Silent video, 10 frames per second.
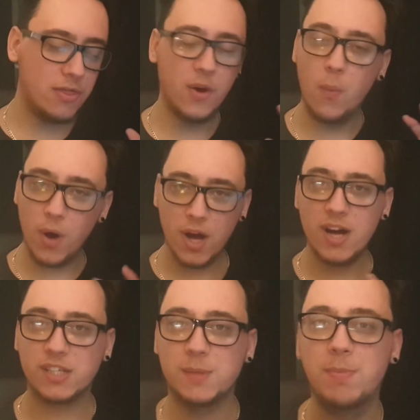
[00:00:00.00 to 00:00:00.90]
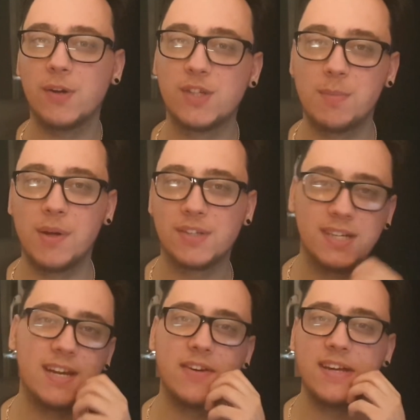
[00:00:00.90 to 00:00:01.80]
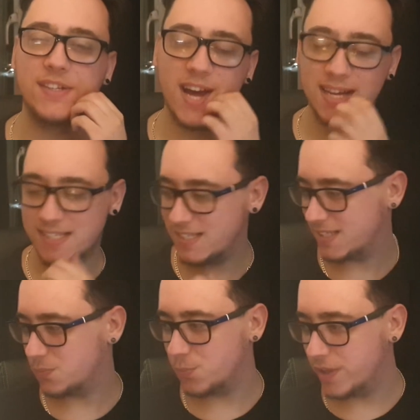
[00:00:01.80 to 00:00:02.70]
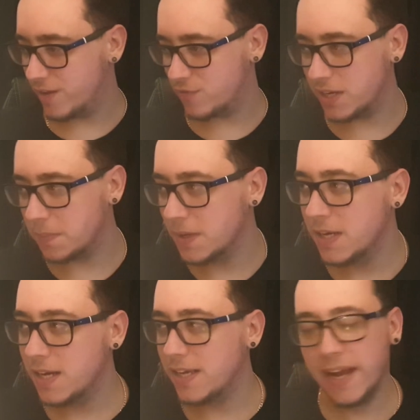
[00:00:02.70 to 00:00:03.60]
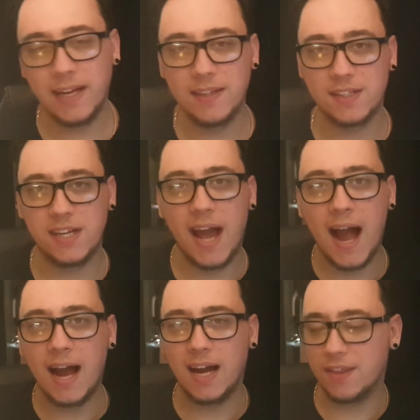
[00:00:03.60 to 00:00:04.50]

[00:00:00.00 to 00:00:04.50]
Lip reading: the worst possible series. Yes, with every yin there's a yang.